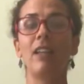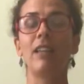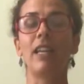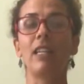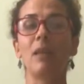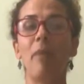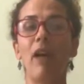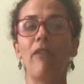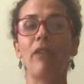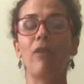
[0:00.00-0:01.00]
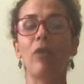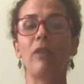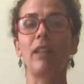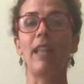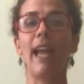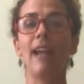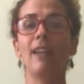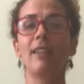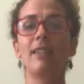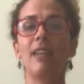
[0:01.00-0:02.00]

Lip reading: letting the pelvic floor relax,